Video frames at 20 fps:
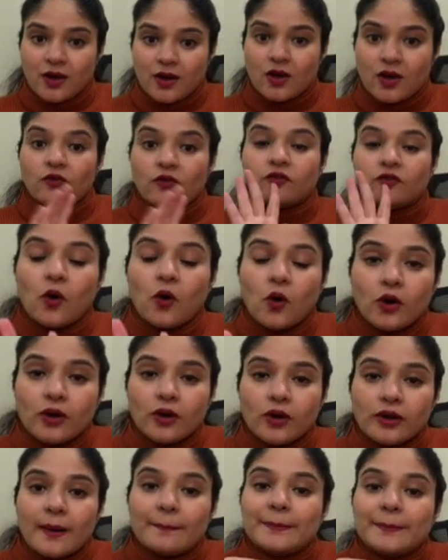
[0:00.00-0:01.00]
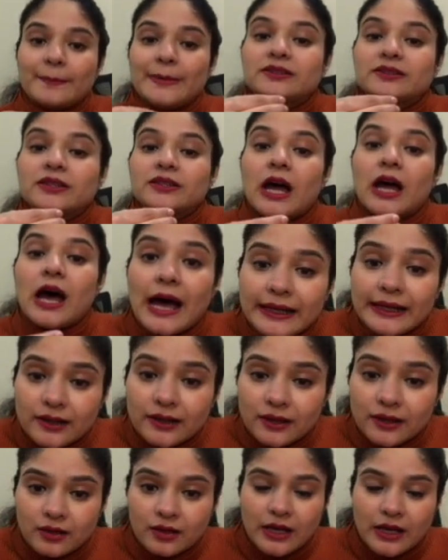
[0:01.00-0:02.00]
4-methyl.
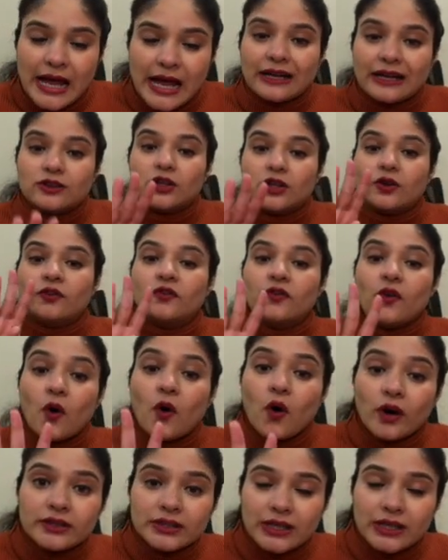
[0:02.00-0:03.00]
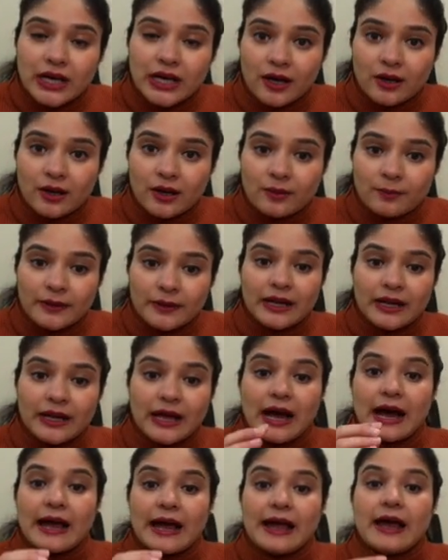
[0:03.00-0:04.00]
At the fourth carbon, I
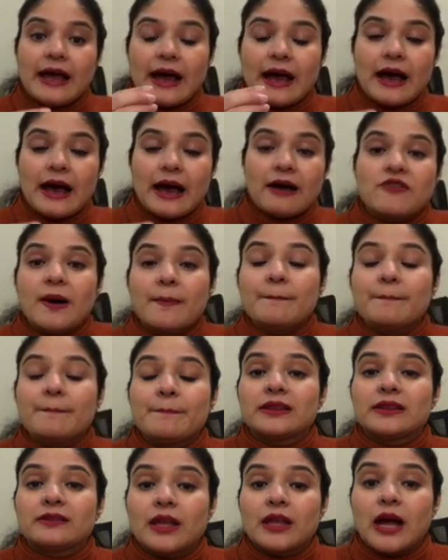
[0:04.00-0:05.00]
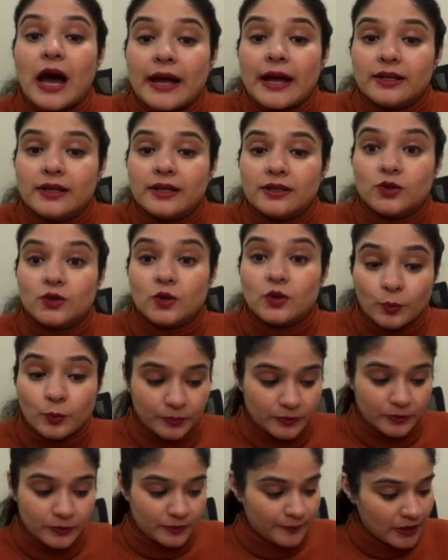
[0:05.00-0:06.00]
have a methyl group.
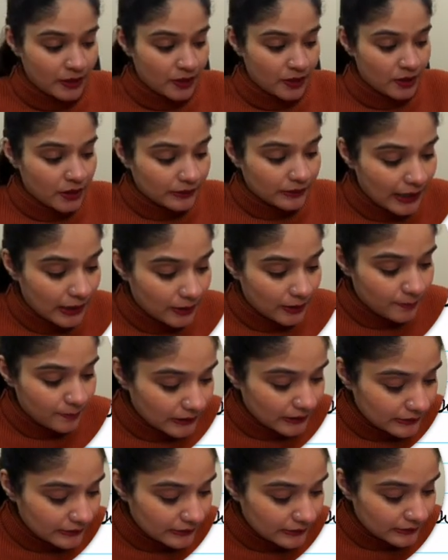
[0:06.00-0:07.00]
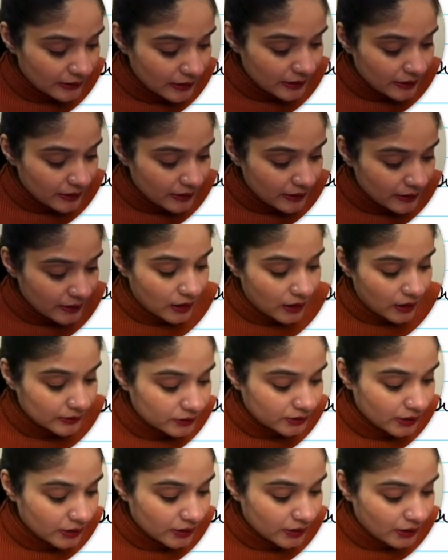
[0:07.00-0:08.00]
That means a
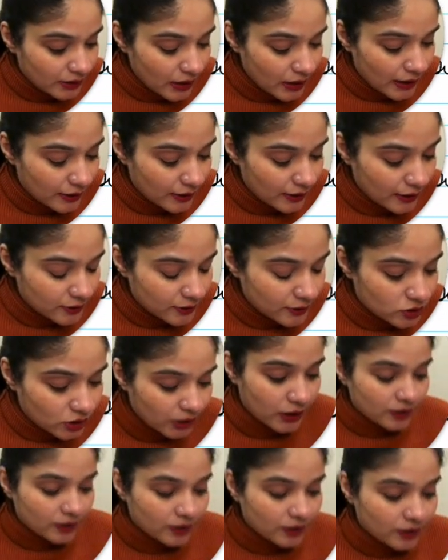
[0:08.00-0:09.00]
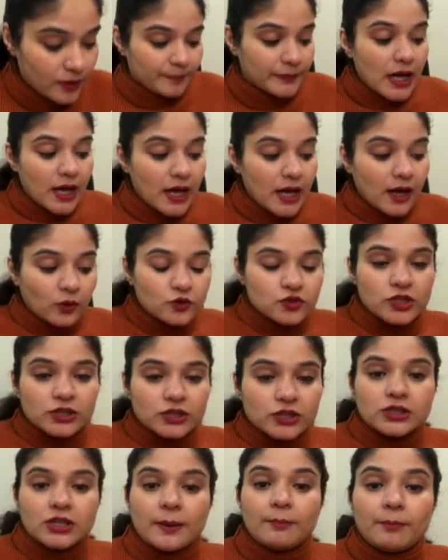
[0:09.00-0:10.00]
CH3. Now just
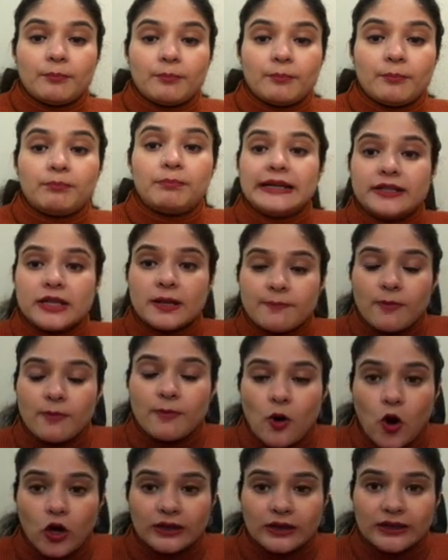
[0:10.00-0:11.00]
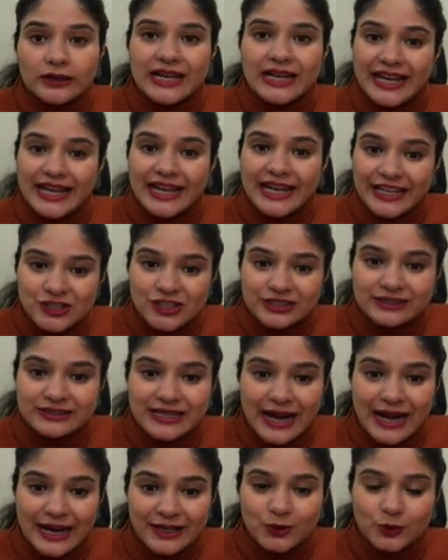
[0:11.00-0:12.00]
complete up all the H's that
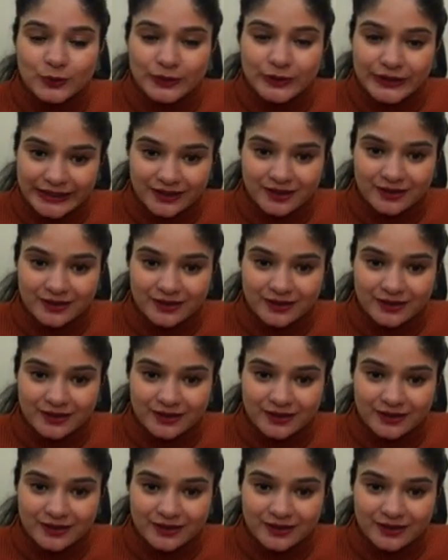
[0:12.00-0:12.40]
you need.